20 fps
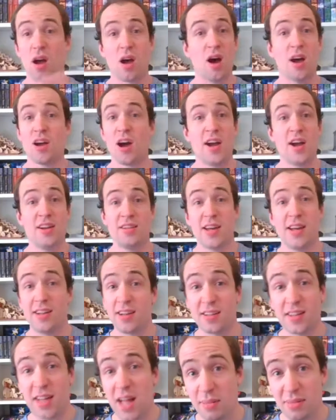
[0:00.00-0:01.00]
had
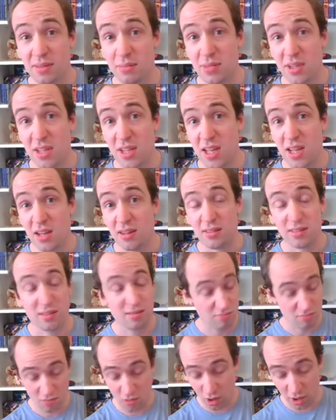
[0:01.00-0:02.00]
to clap some of the hits.
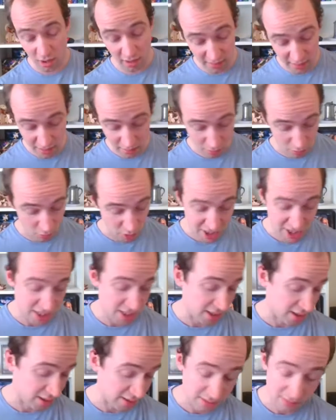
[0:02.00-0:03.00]
Honestly,
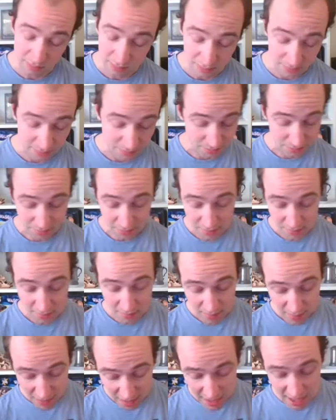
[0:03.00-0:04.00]
ridiculous.
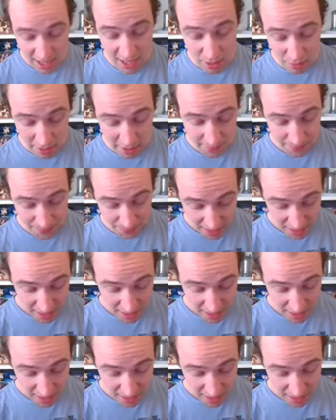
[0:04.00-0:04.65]
Anyway,